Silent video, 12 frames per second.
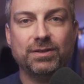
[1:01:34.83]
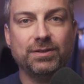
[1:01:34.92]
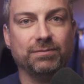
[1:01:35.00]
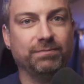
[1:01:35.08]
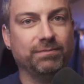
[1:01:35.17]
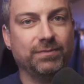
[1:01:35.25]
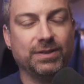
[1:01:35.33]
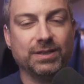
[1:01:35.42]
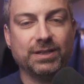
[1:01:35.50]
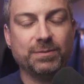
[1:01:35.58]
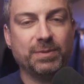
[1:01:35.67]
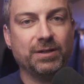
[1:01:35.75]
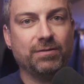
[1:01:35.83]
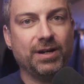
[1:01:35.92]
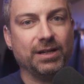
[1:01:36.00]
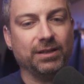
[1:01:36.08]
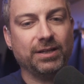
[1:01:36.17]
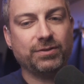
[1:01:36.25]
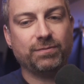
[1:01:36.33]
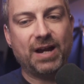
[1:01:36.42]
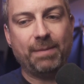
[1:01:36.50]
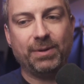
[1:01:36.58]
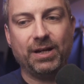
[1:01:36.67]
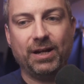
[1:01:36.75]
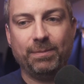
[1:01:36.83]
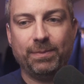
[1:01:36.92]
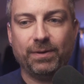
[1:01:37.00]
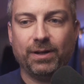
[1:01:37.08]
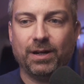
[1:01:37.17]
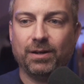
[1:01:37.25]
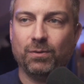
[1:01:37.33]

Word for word: dude, this has been great. Let's wrap it up.